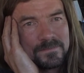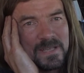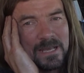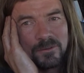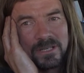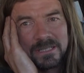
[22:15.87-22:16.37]

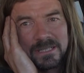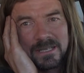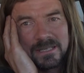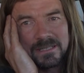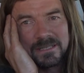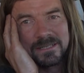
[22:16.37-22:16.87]
How can
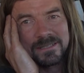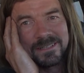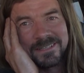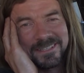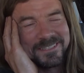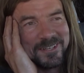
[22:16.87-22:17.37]
I
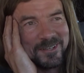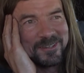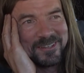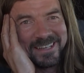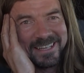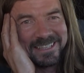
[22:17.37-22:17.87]

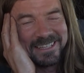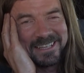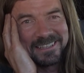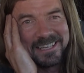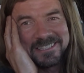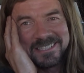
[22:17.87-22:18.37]
like,
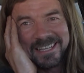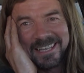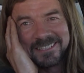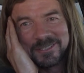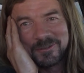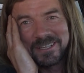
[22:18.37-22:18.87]
let's say I
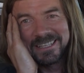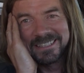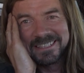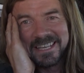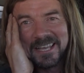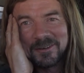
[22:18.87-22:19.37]
do it in
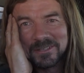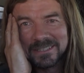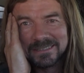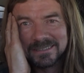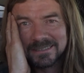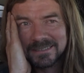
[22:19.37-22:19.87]
an
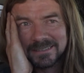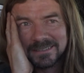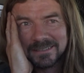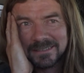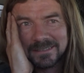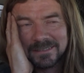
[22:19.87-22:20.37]
hour.
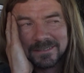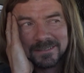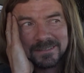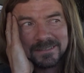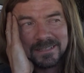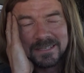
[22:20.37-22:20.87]

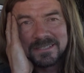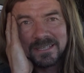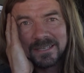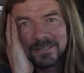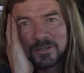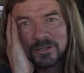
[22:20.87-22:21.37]
Let's
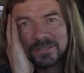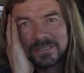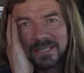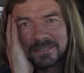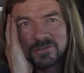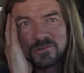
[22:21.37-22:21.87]
say I cut a
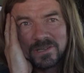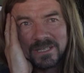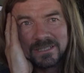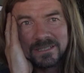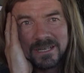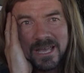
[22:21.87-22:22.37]
dead tree
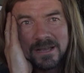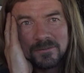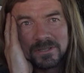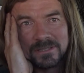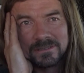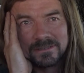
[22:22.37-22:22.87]
in an hour.